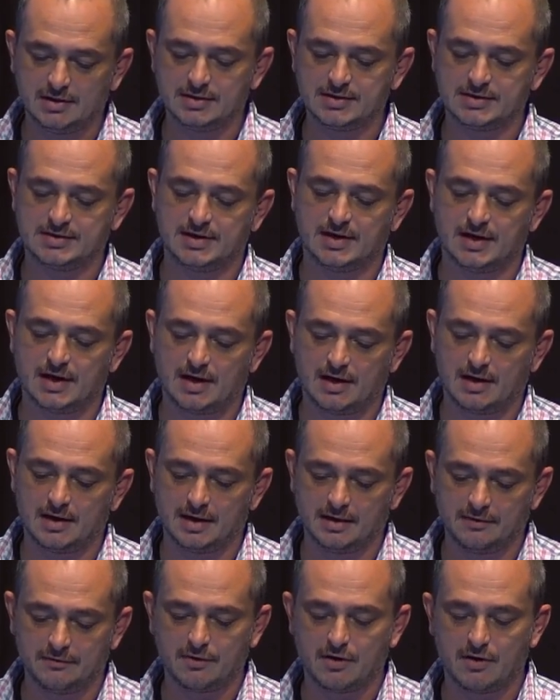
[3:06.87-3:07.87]
They are
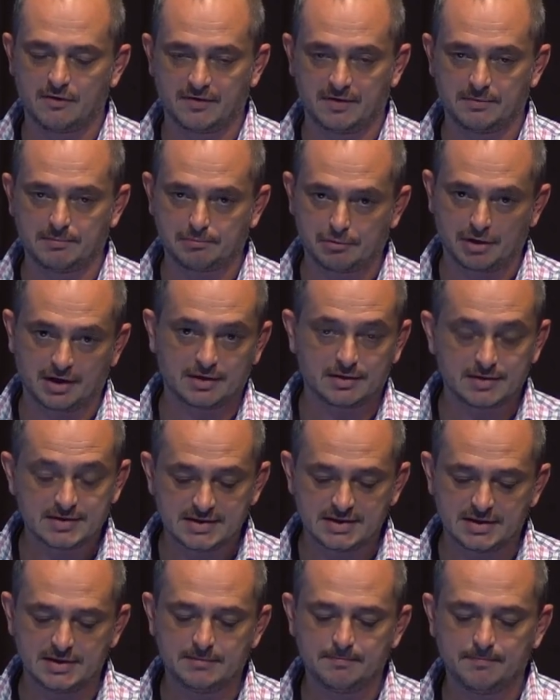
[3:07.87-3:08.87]
involved in
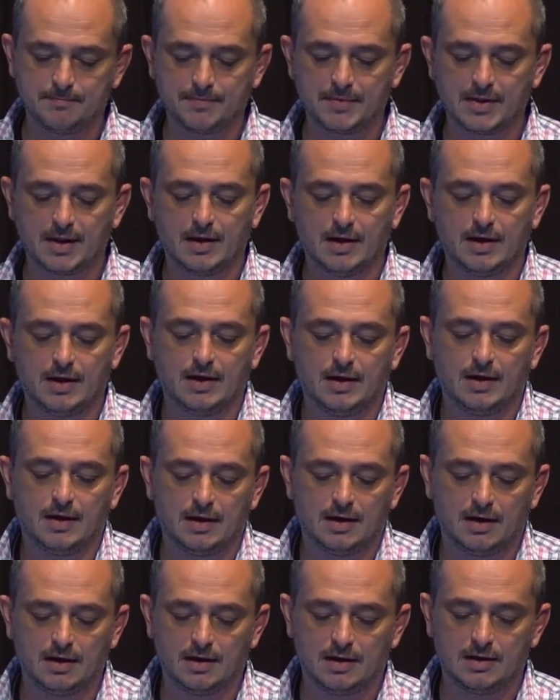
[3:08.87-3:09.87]
pregnancy.
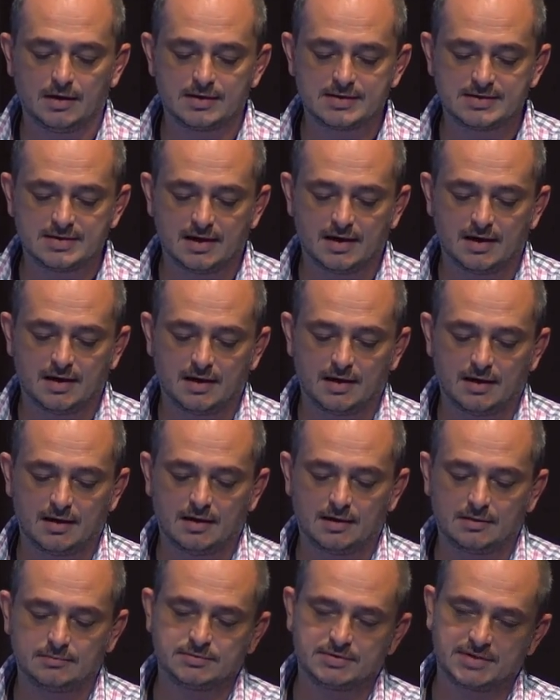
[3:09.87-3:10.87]

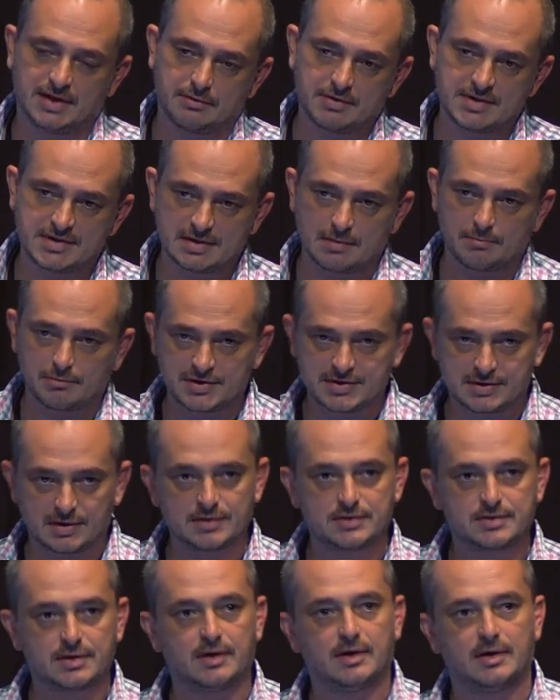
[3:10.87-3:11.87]
There is some
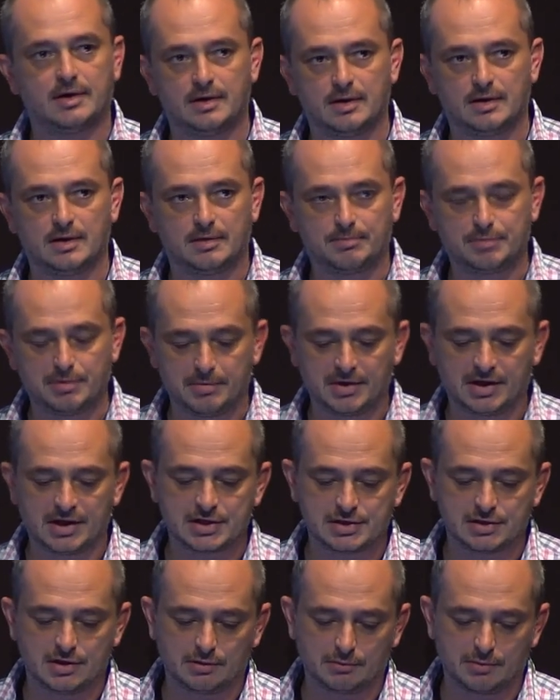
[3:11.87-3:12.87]
recent
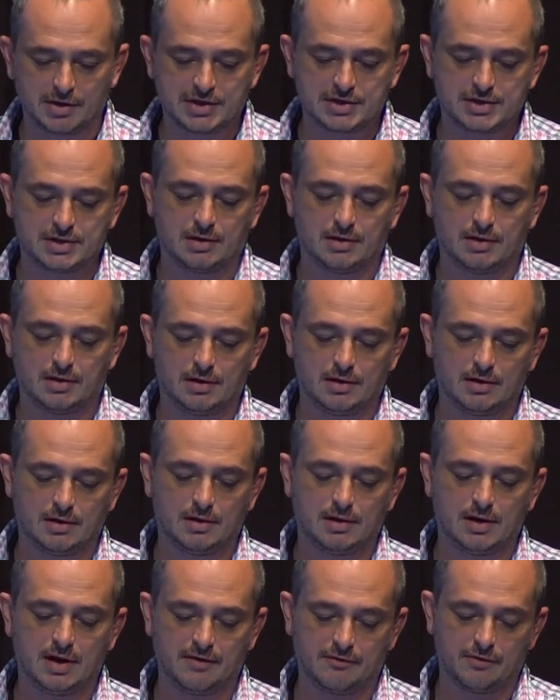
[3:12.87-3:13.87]
publication which
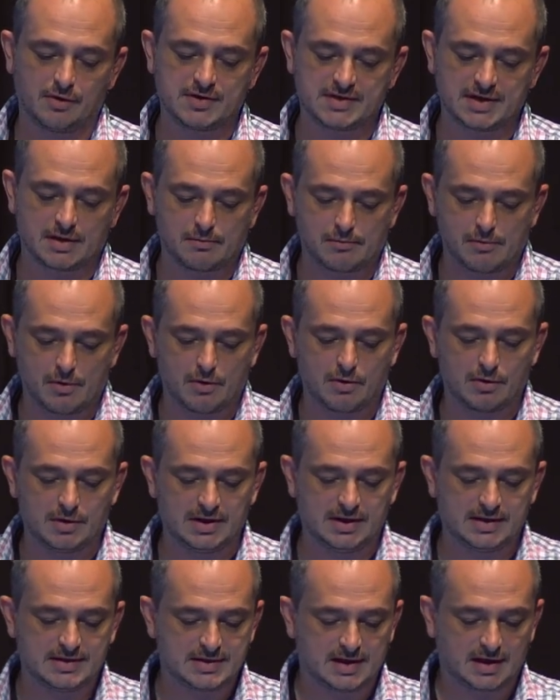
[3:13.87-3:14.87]
evokes their role
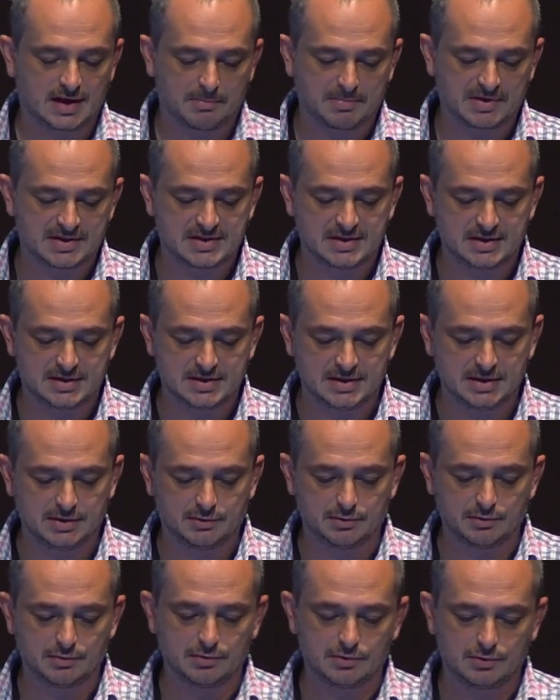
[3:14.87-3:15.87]
in their capacity
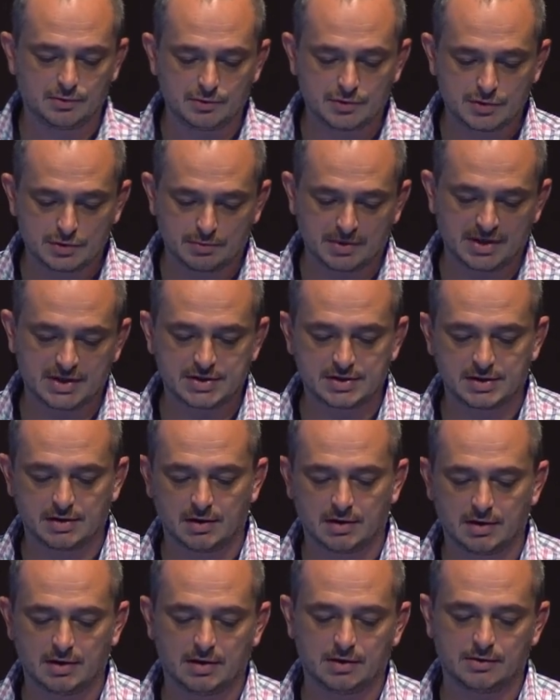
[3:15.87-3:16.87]
to switch,
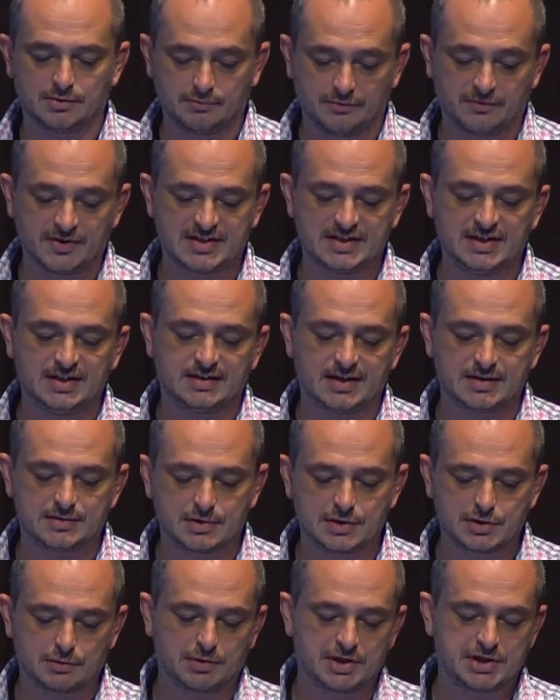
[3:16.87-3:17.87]
to facilitate the
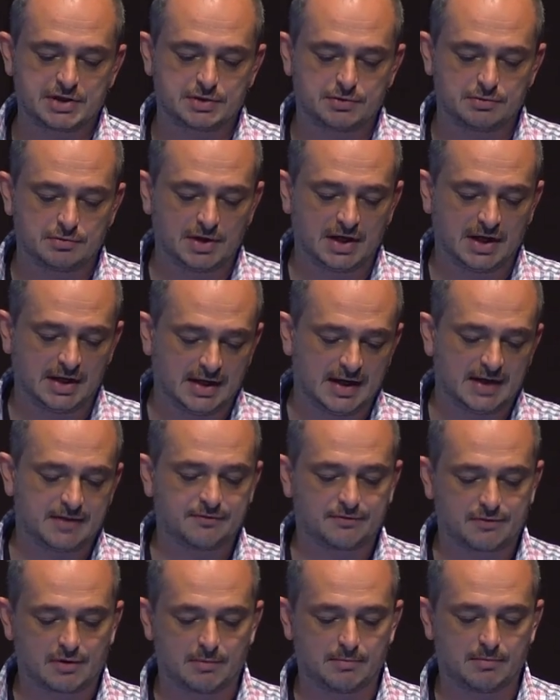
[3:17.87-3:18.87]
switch to innate
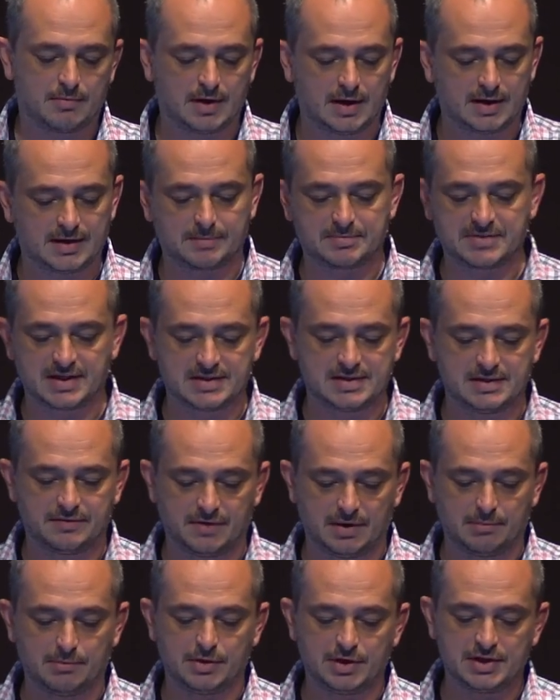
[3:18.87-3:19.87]
from adaptive
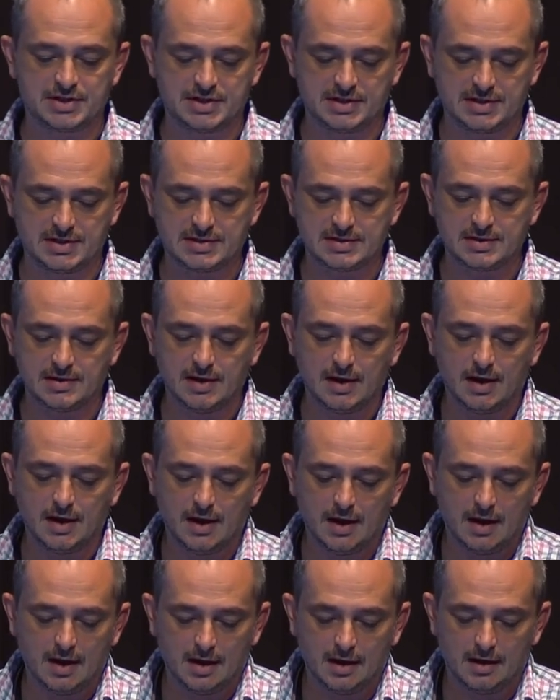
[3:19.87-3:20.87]
immunities,
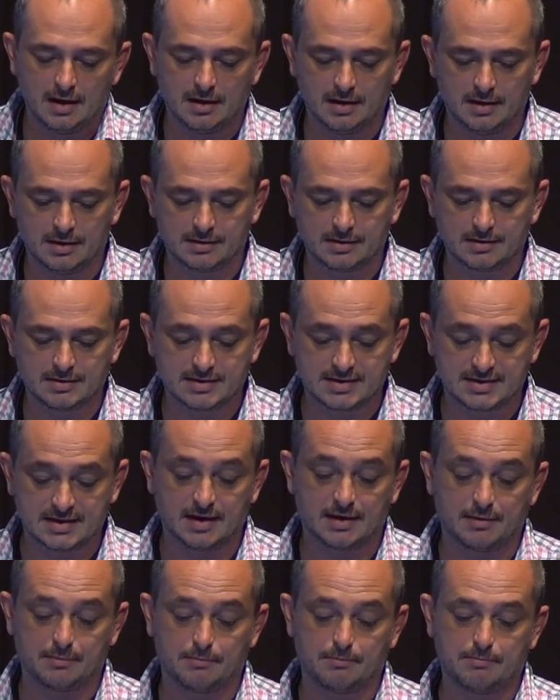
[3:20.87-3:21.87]
and they
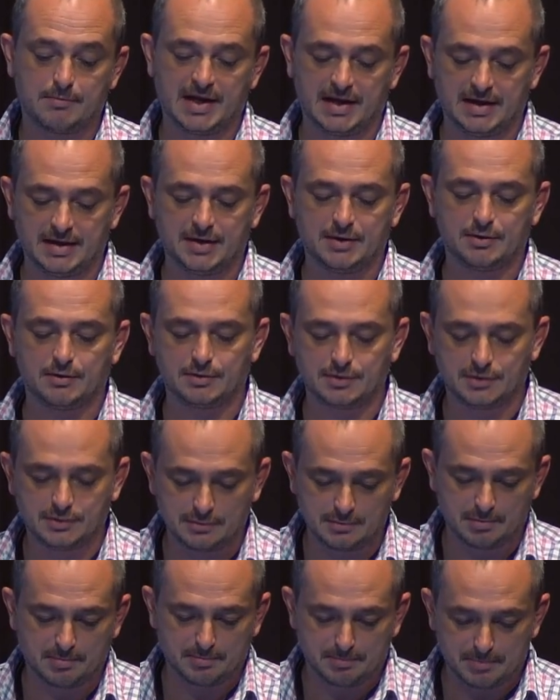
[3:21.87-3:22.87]
are mainly known
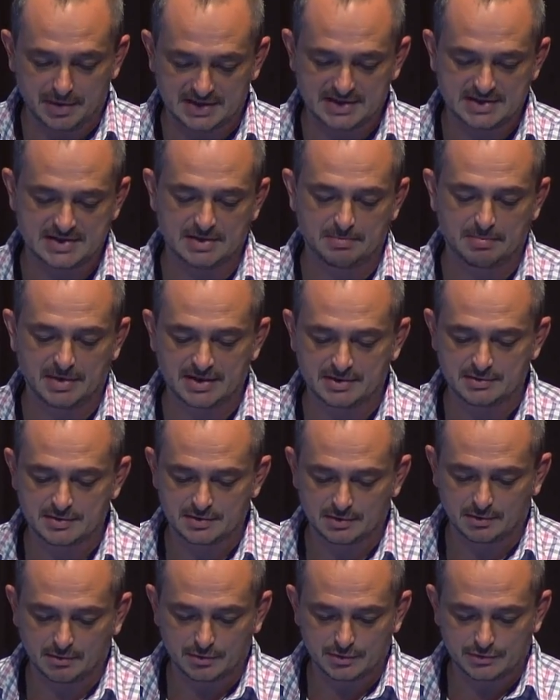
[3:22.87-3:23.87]
to participate to the
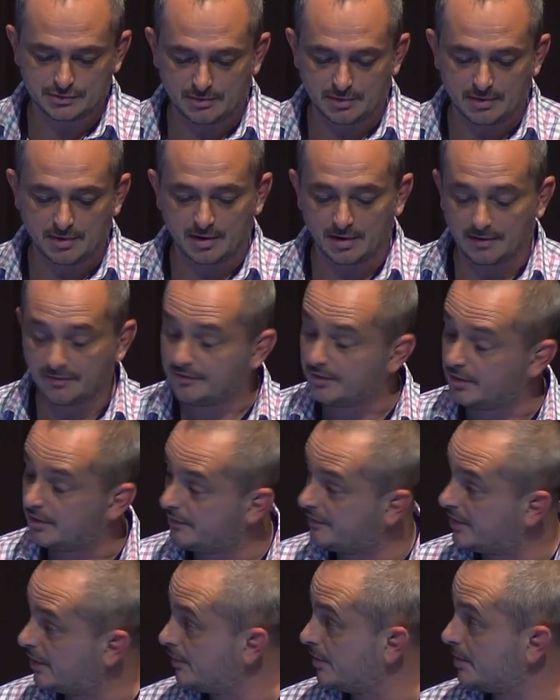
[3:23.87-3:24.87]
control of
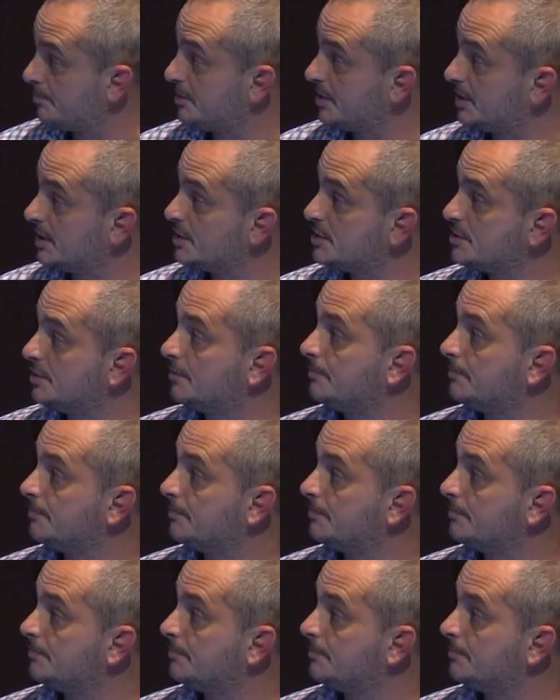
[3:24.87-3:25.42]
viral replication.